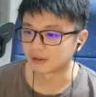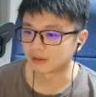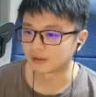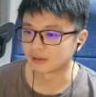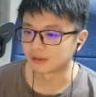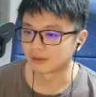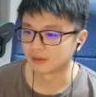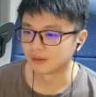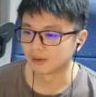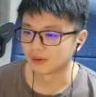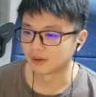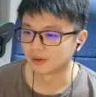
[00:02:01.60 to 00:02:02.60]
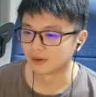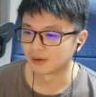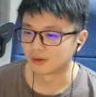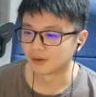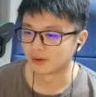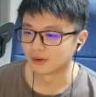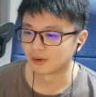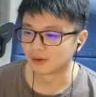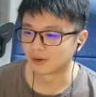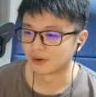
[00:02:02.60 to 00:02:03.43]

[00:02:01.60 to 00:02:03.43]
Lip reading: (no one is talking)